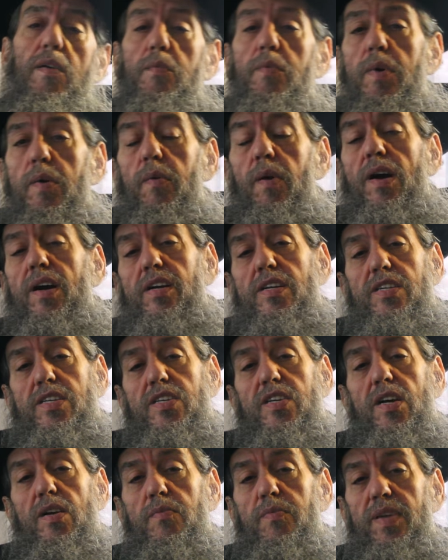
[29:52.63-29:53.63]
We weren't
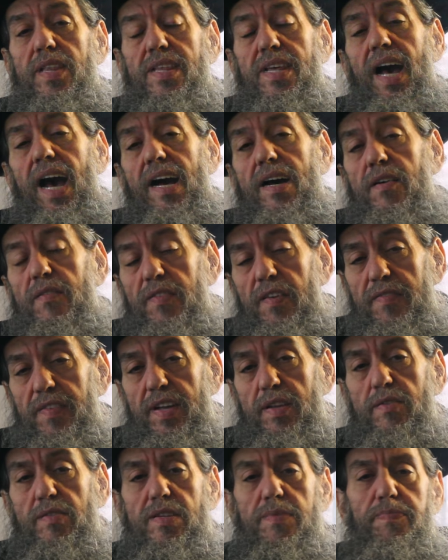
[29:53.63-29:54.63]
concerned with Yaakov
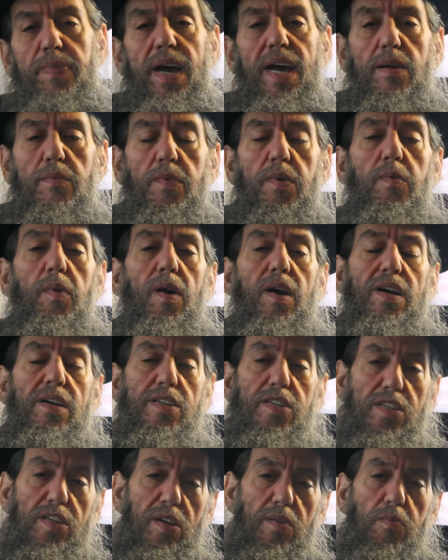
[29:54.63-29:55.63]
Avinu's pain. We weren't
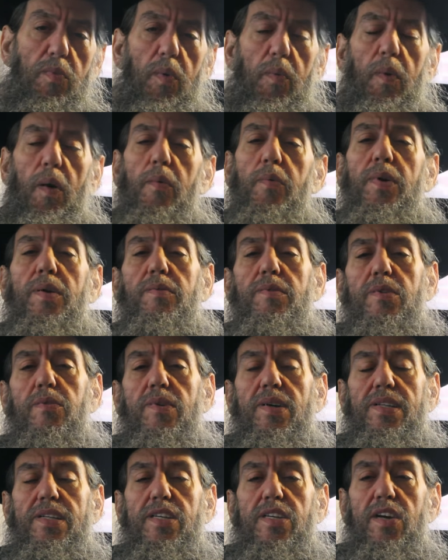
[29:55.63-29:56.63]
concerned with what we were
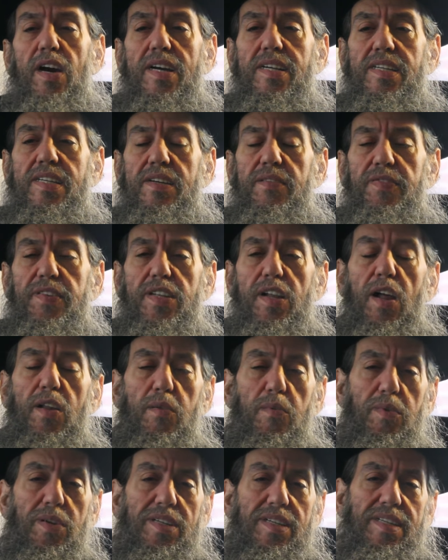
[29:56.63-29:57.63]
doing to Yosef. In
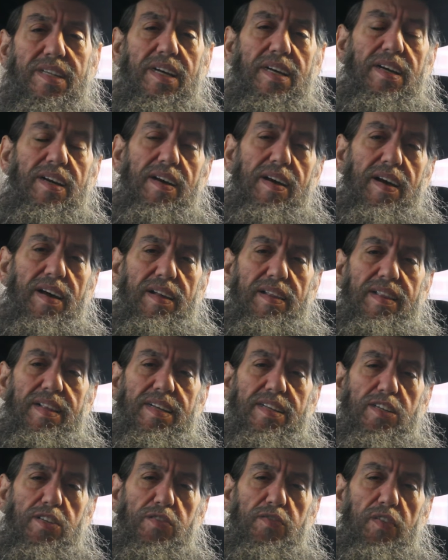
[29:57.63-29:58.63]
other words, the
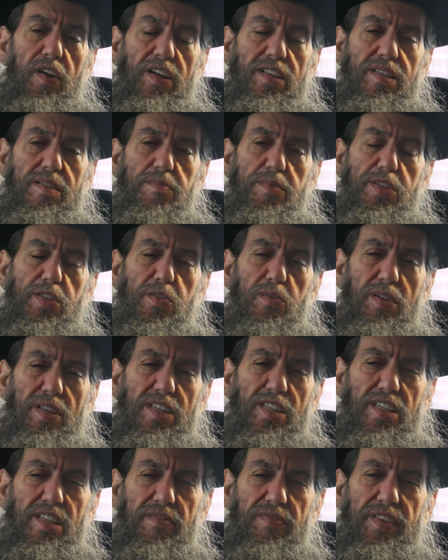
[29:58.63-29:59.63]
Shvatim saw
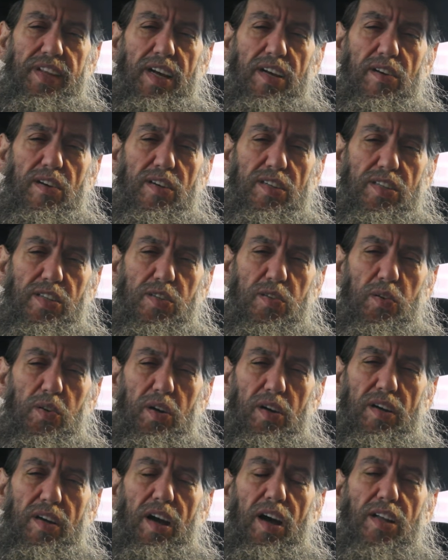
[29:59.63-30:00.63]
the shift they caused,
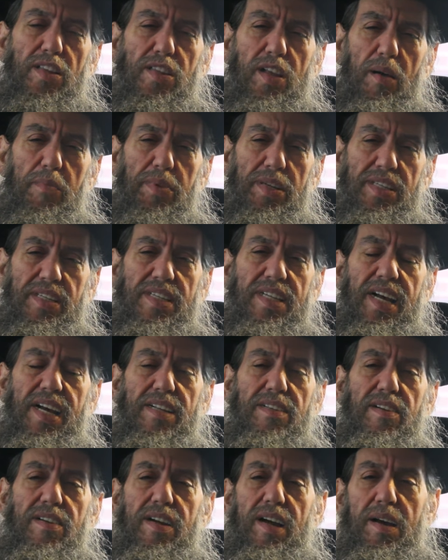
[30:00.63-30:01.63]
saw a double
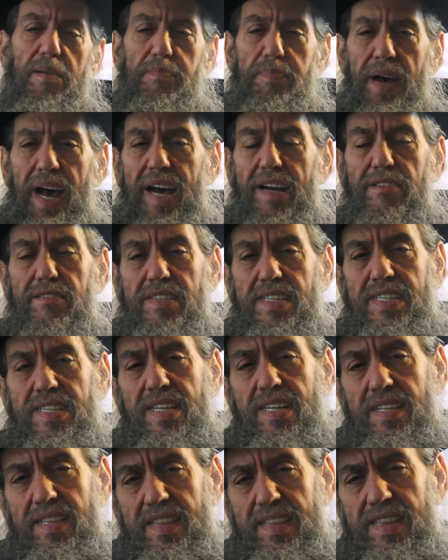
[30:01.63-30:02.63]
standard, a
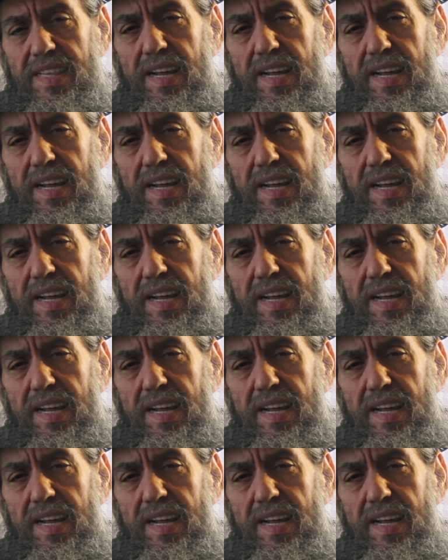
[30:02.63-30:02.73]
hypocrisy.